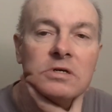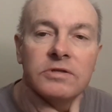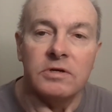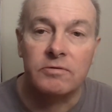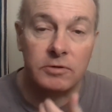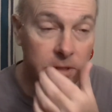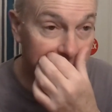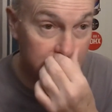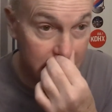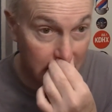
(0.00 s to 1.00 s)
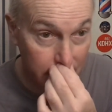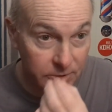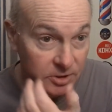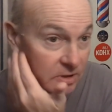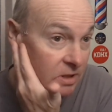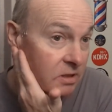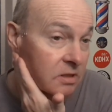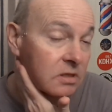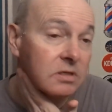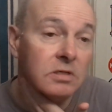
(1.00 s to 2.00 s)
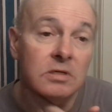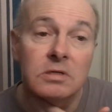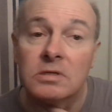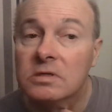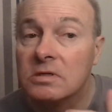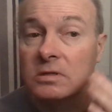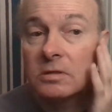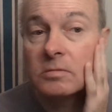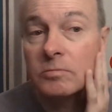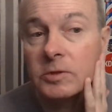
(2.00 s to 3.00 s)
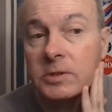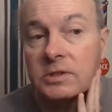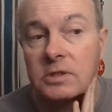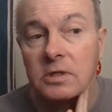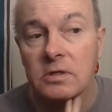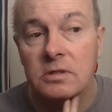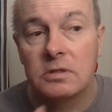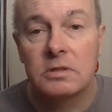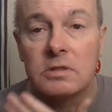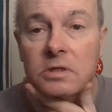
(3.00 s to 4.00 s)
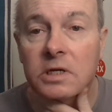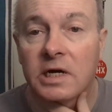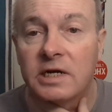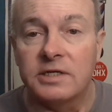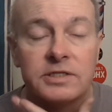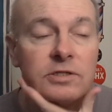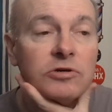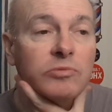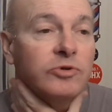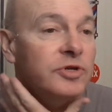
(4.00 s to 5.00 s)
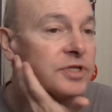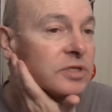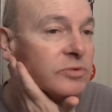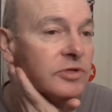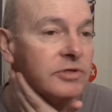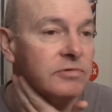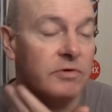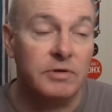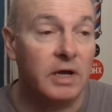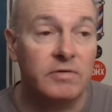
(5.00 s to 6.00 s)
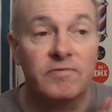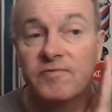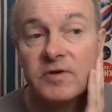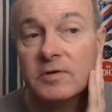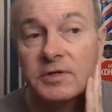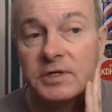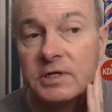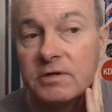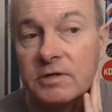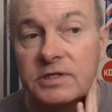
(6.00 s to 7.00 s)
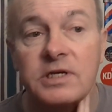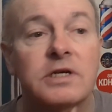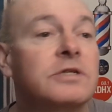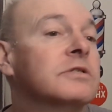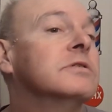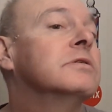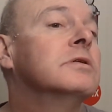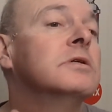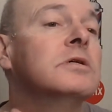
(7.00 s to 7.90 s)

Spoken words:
I think we're going to stop there. But nice, no appreciable, well, I don't feel any irritation.